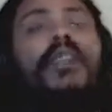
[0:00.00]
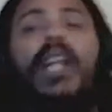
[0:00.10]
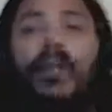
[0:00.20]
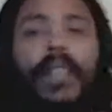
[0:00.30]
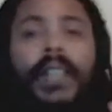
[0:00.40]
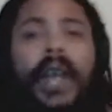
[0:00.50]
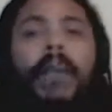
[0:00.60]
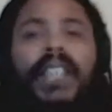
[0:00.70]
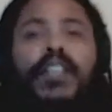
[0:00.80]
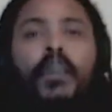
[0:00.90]
Well, now I'm
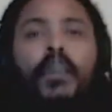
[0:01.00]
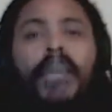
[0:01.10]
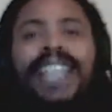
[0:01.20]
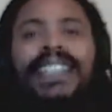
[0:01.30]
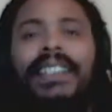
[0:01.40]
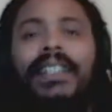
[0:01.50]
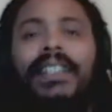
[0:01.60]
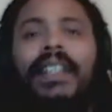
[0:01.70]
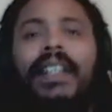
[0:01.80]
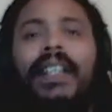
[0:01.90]
giving you basis
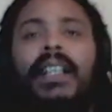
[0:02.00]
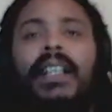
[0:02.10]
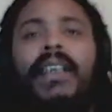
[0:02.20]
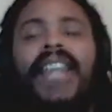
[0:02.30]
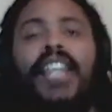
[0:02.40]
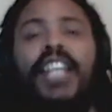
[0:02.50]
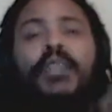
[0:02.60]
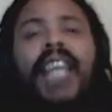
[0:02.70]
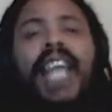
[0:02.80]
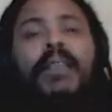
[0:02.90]
that you
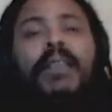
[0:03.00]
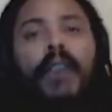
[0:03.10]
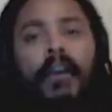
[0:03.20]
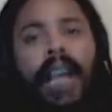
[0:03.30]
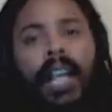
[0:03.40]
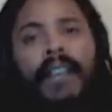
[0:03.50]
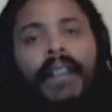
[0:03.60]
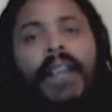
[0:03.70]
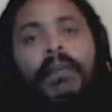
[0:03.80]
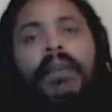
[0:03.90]
can fall back on that
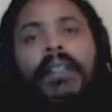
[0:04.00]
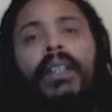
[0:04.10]
book,